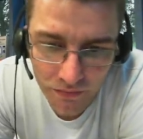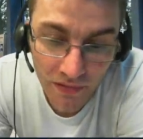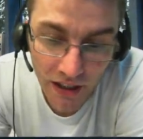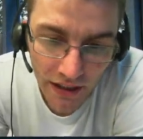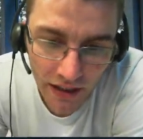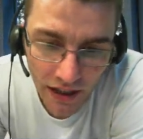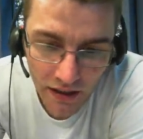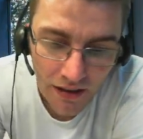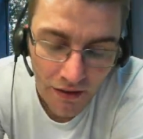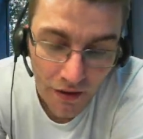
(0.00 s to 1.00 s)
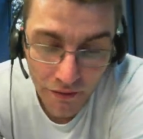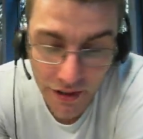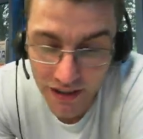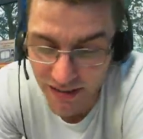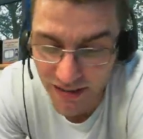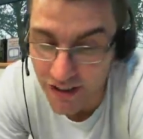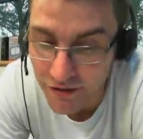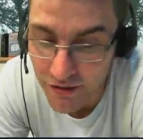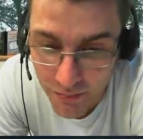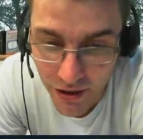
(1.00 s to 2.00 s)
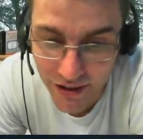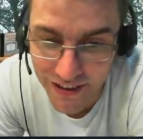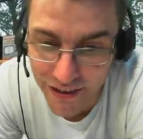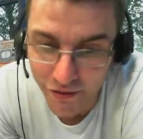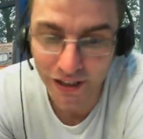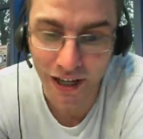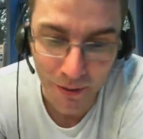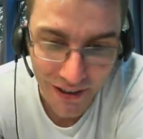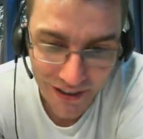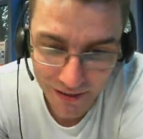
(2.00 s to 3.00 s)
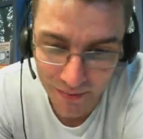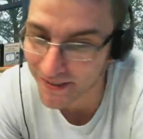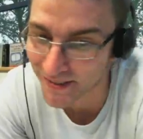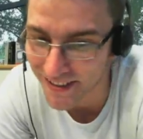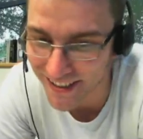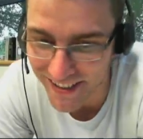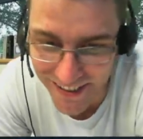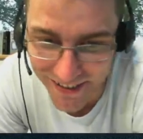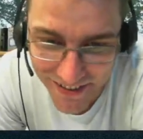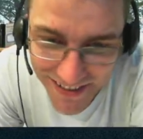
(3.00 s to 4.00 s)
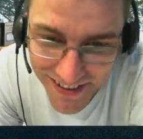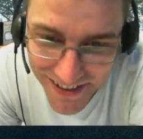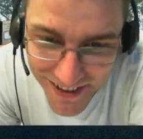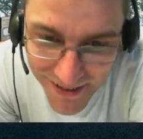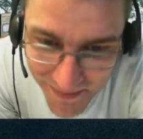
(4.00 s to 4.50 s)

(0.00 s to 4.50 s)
There you go. Evolve. I agree personally. If you get one, you may as well get the other. So,